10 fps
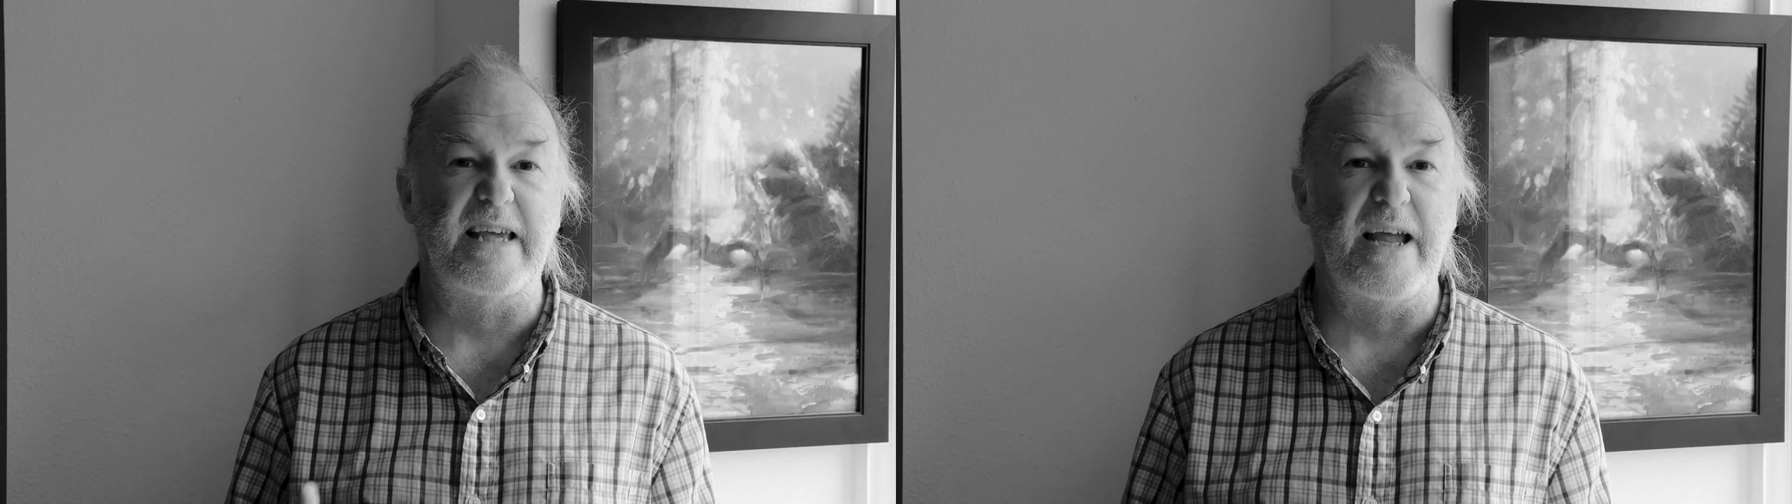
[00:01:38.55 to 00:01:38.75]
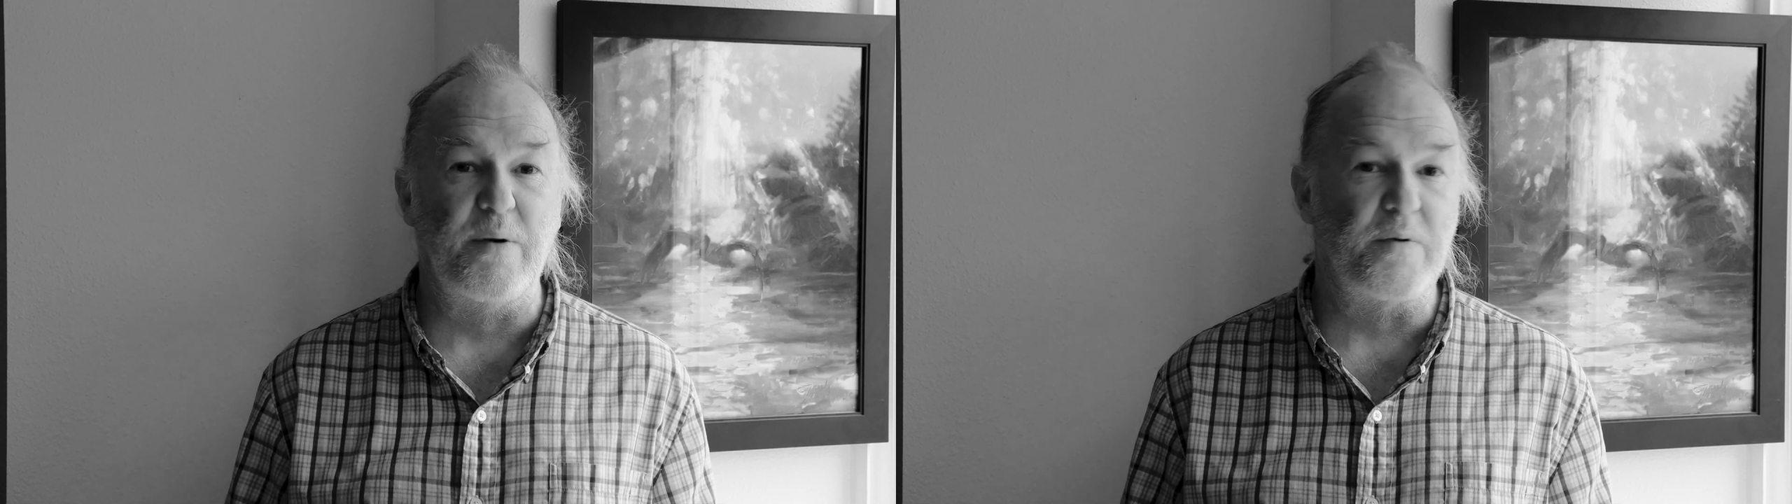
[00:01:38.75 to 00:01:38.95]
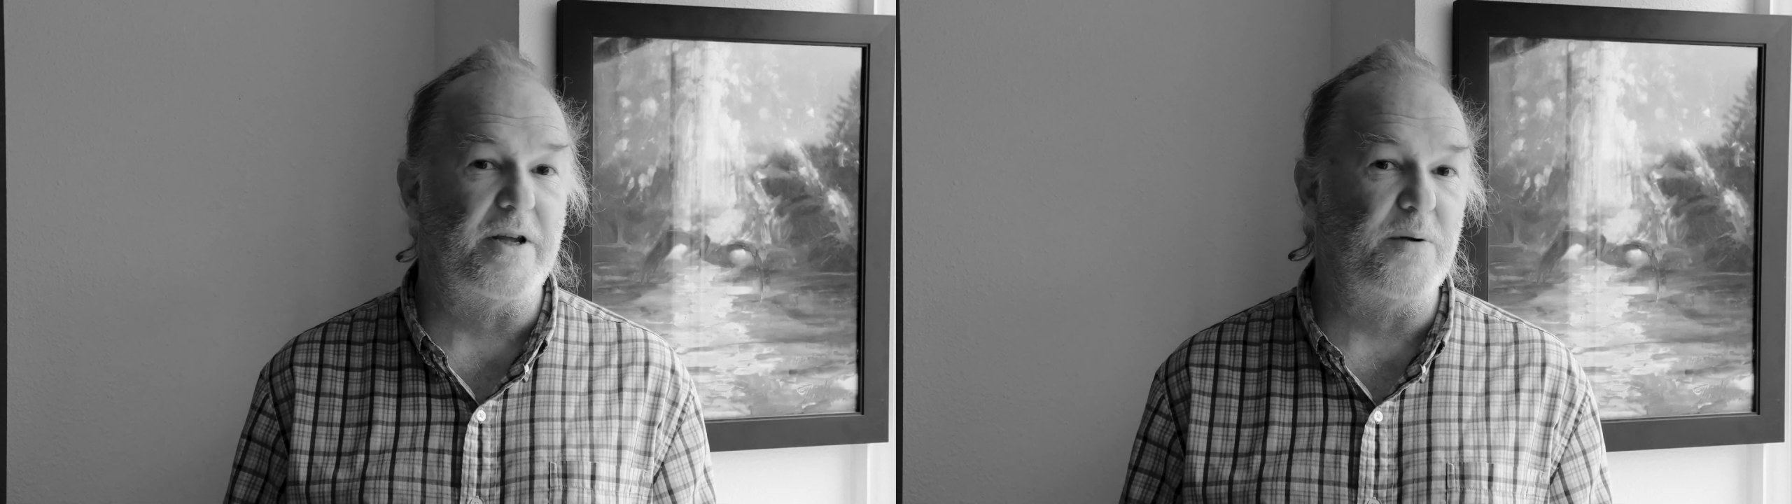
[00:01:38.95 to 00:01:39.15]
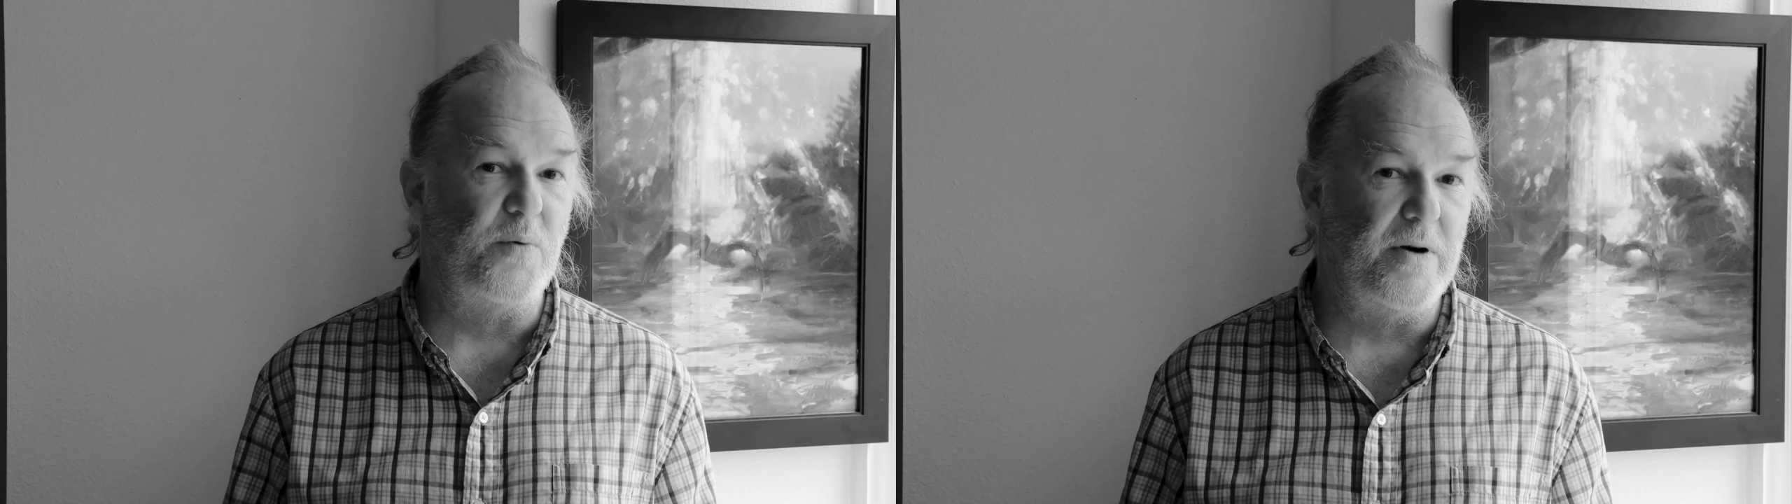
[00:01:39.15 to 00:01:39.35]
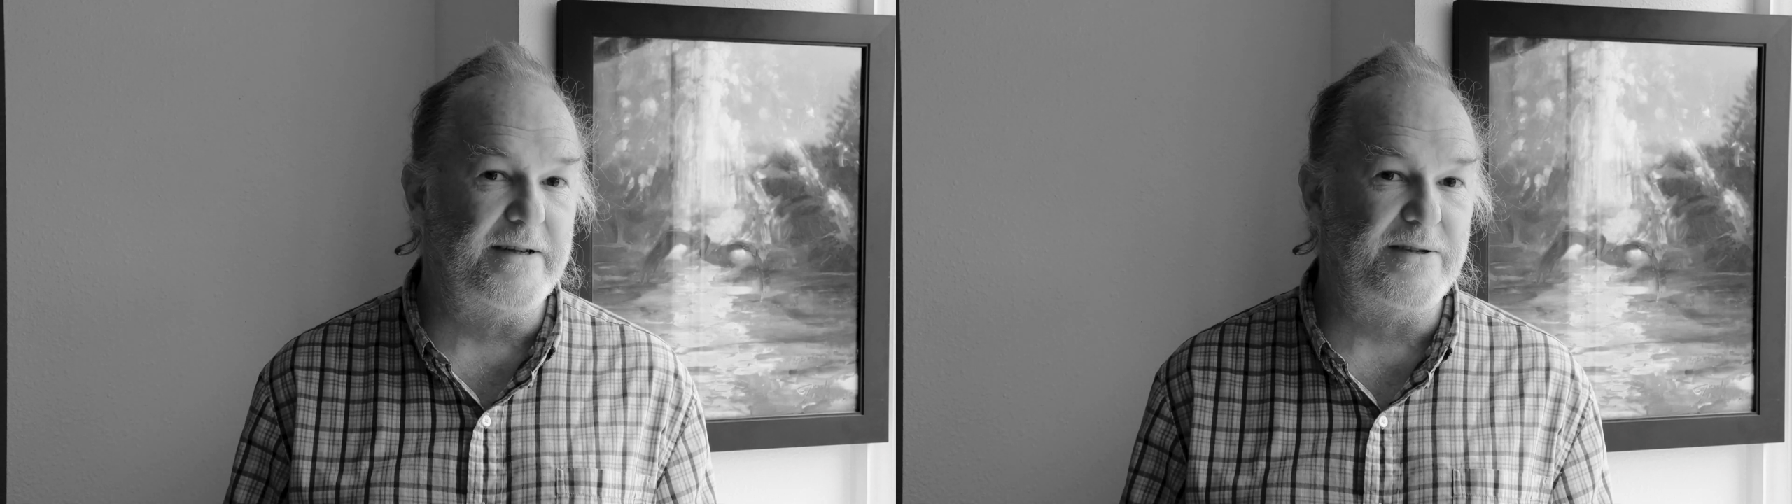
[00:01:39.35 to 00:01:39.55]
counting
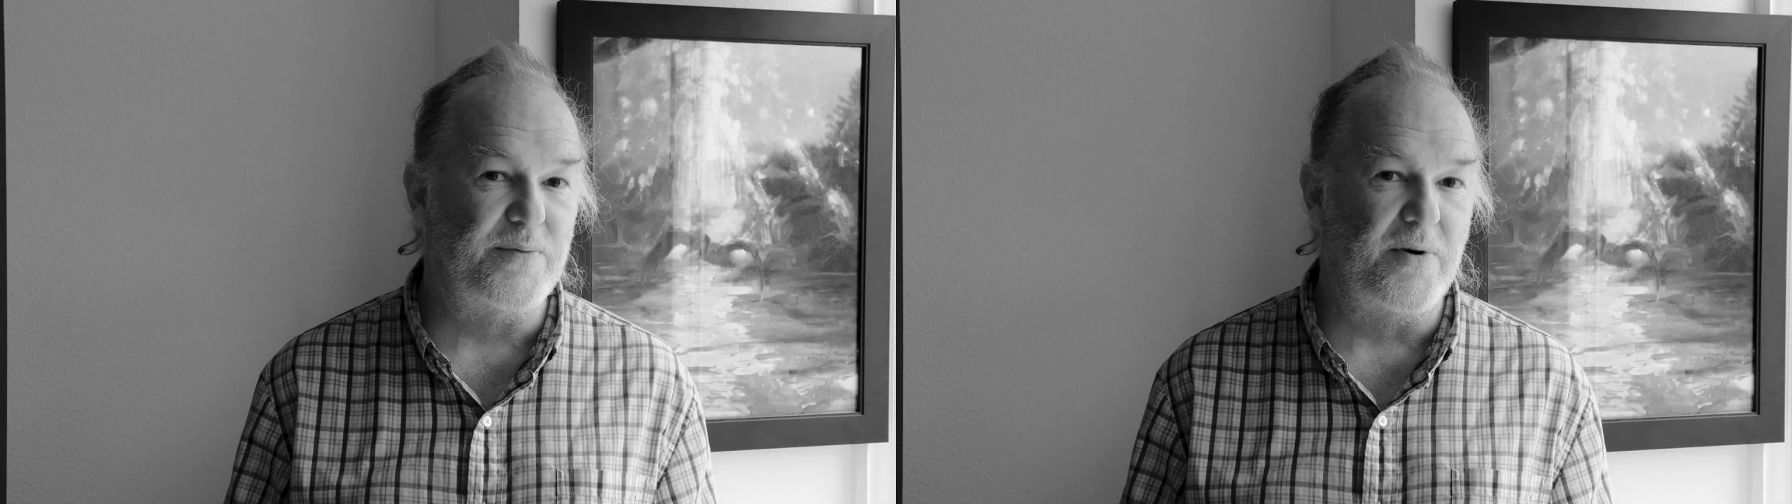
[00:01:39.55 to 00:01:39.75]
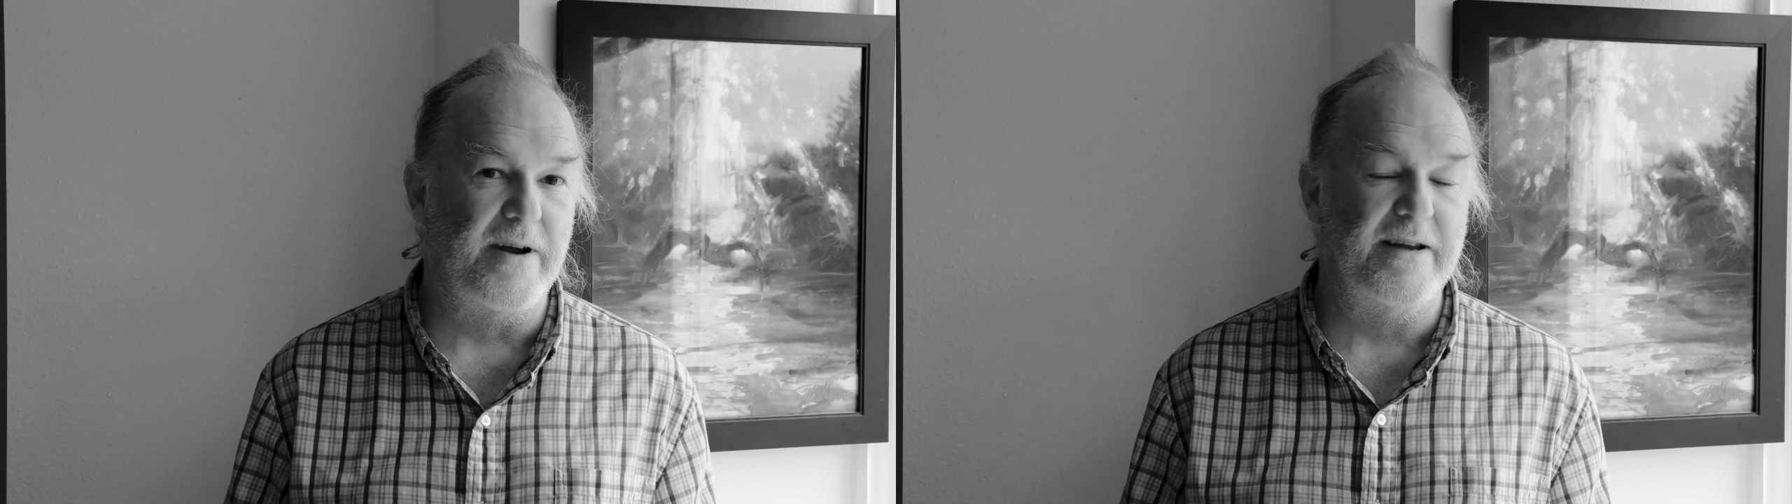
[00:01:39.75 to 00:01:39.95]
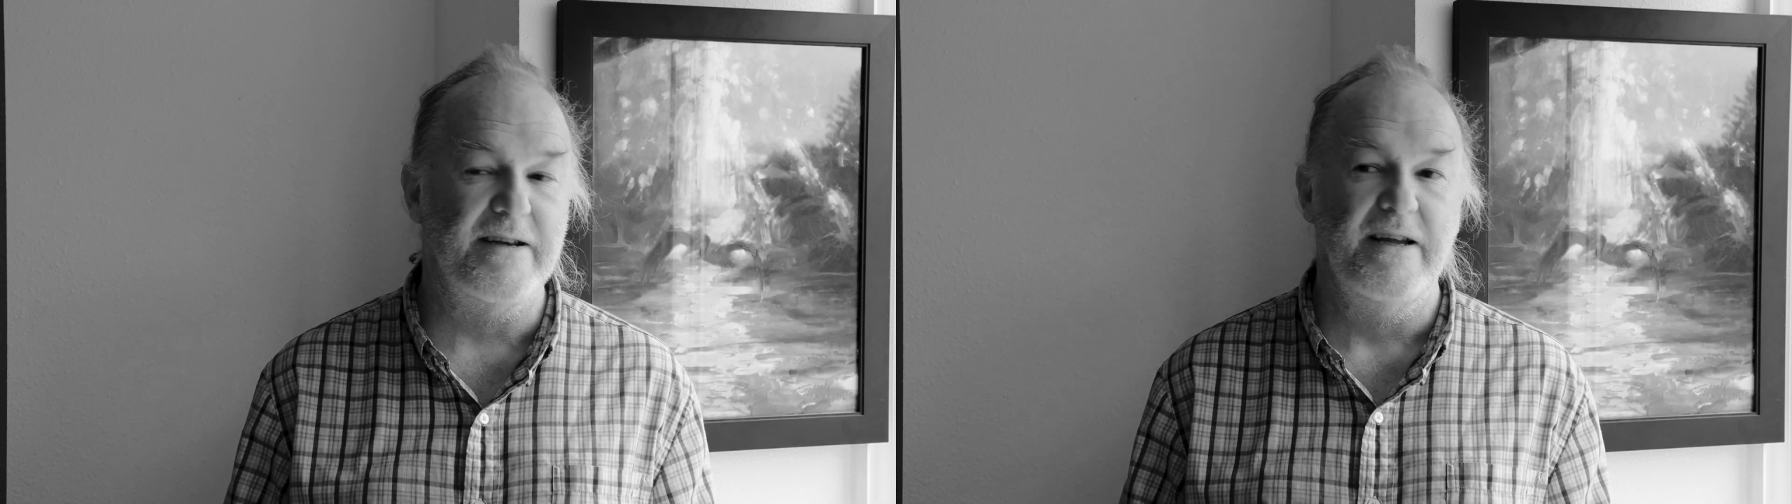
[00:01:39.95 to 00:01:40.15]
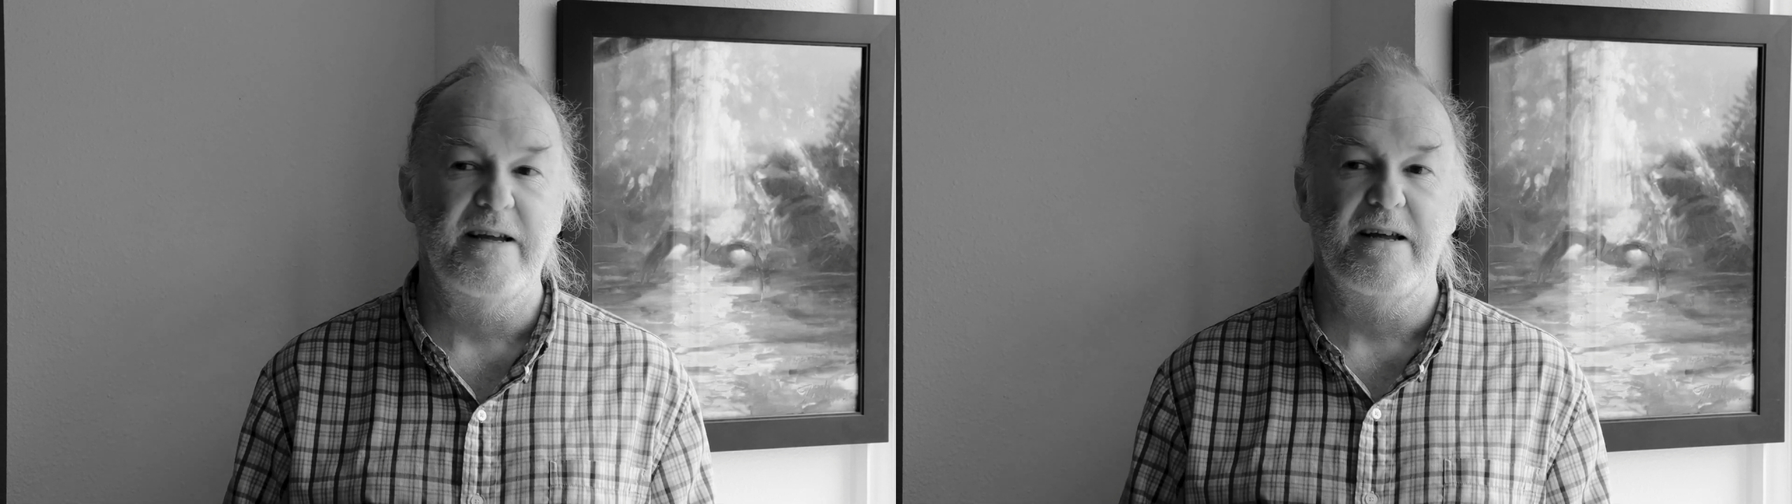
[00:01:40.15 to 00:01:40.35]
once, right?